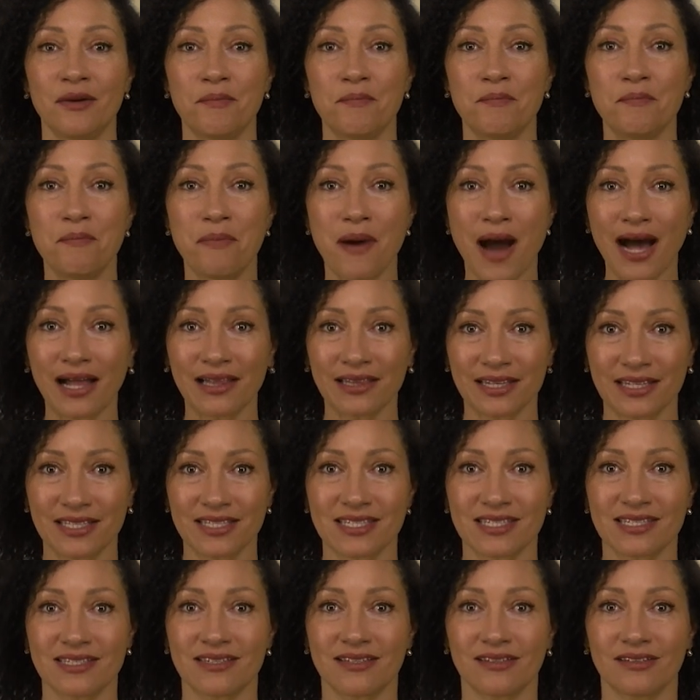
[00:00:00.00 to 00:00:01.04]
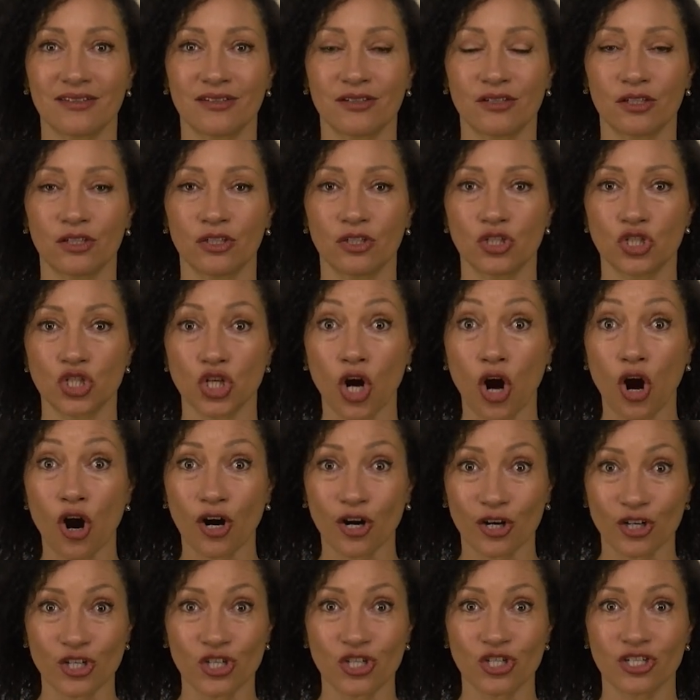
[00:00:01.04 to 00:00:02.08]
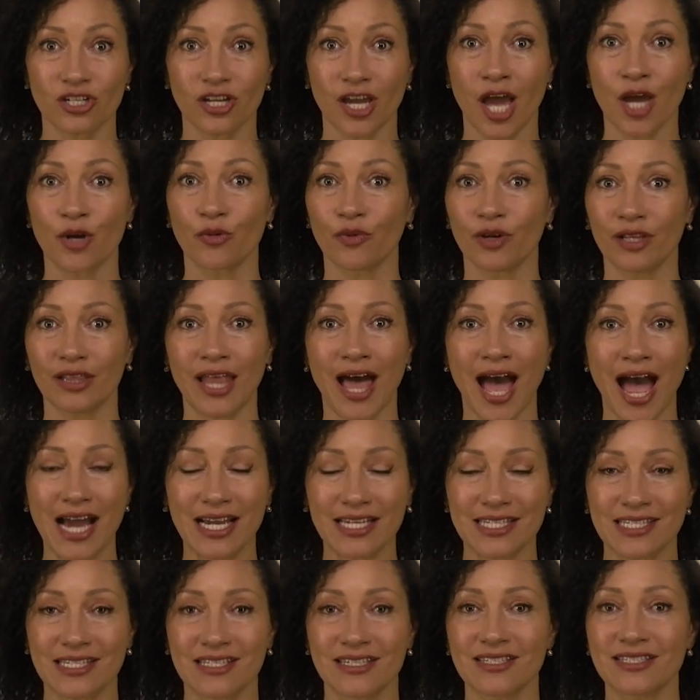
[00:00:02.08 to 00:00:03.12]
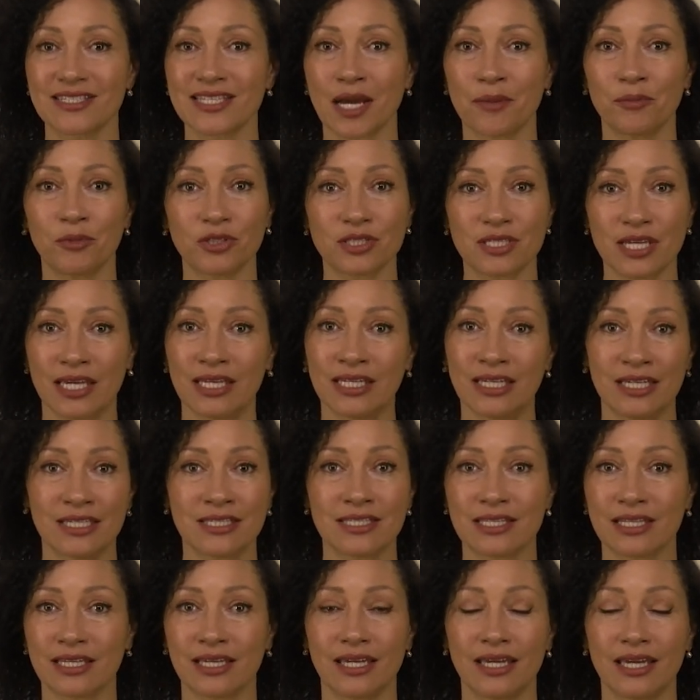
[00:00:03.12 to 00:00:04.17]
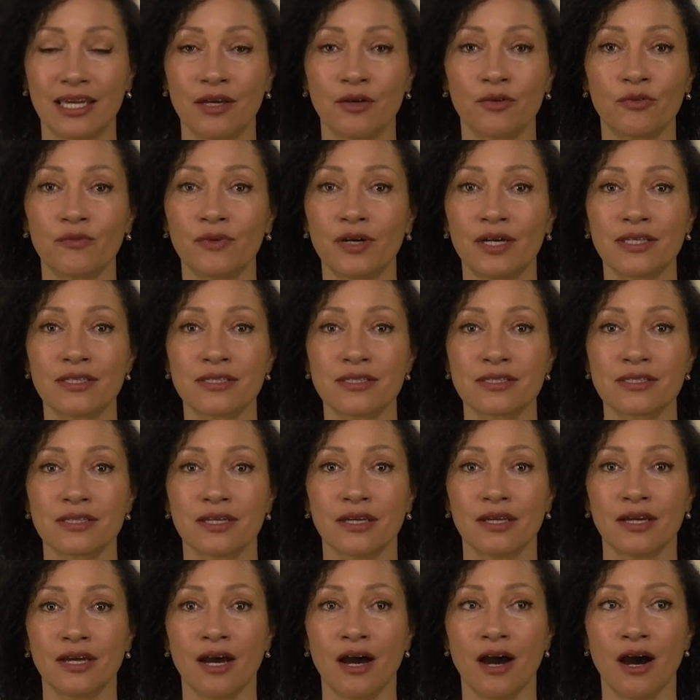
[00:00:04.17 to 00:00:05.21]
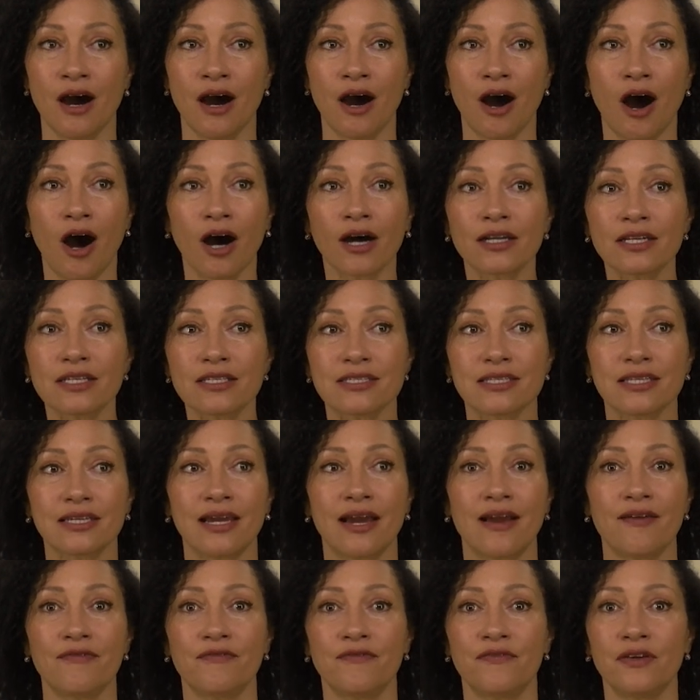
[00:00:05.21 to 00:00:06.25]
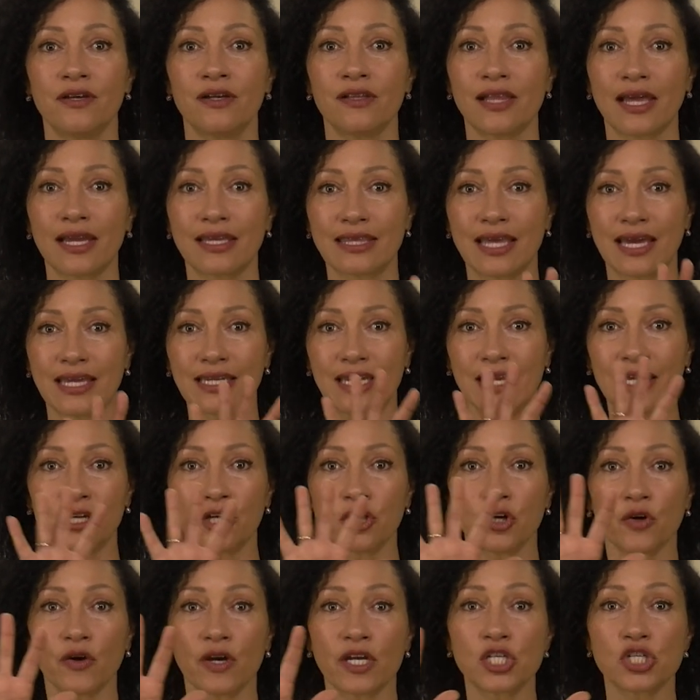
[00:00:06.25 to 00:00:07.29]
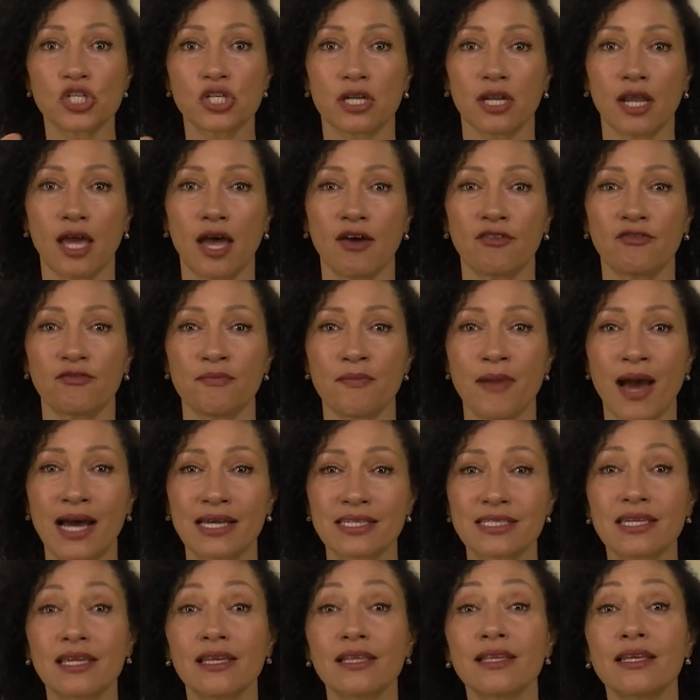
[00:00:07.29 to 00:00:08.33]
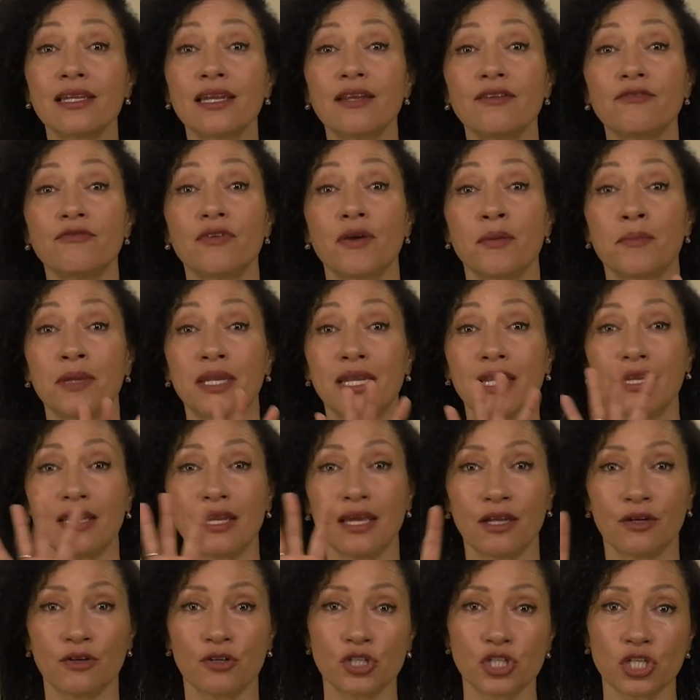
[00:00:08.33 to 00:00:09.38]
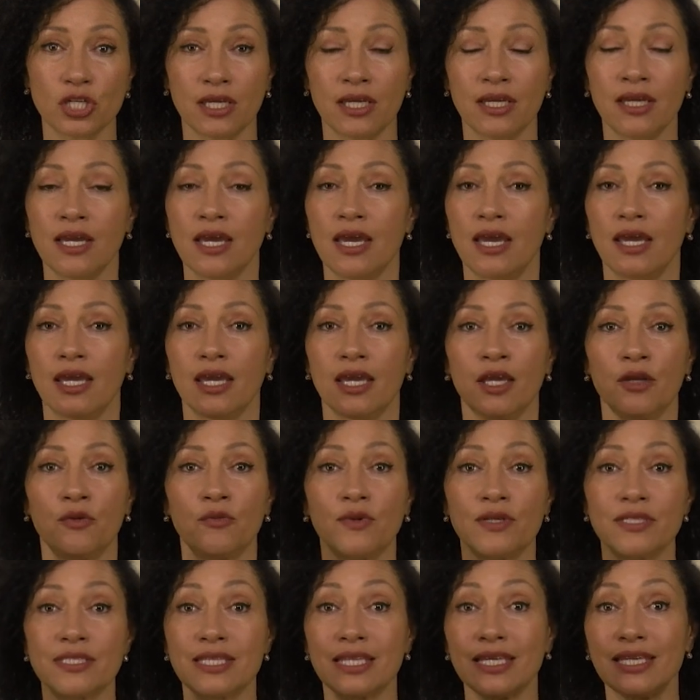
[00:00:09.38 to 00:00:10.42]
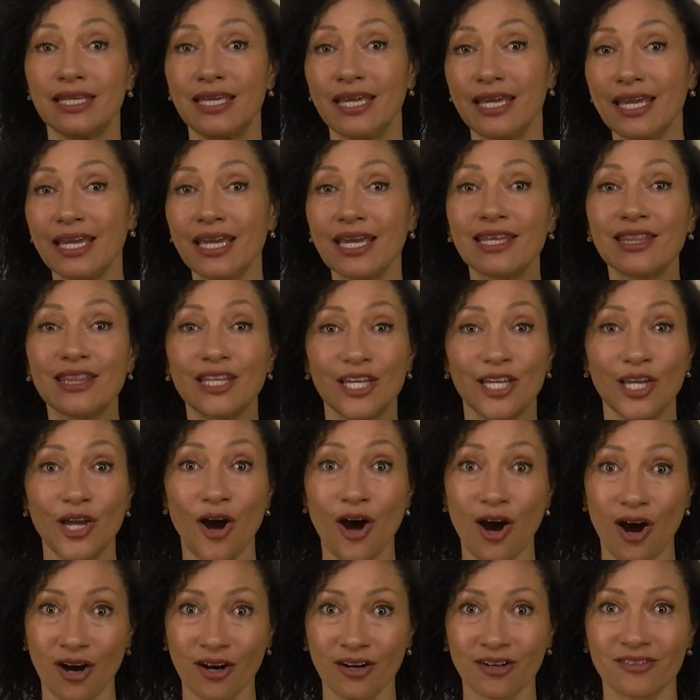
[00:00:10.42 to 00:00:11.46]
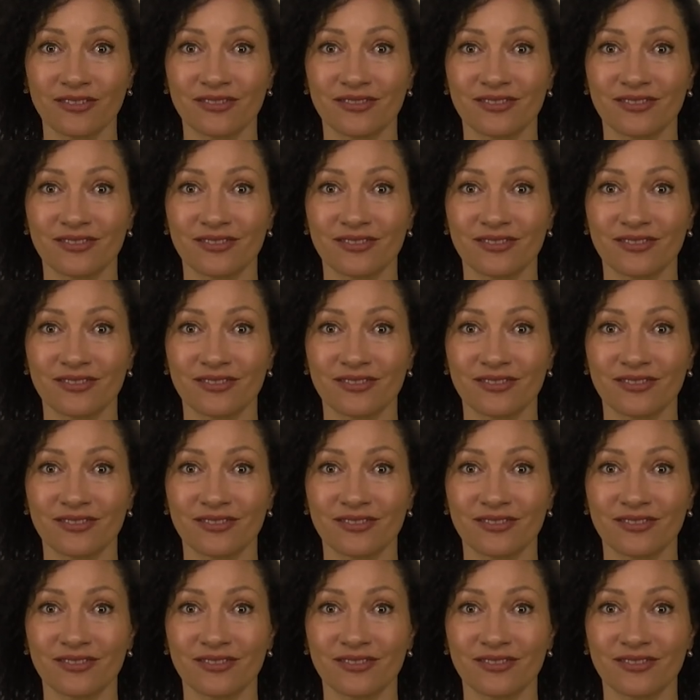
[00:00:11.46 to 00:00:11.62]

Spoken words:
balanced, charged, and relaxed simultaneously, it was... Honestly, I feel like that integration of masculine and feminine energy, it was the yin and the yang.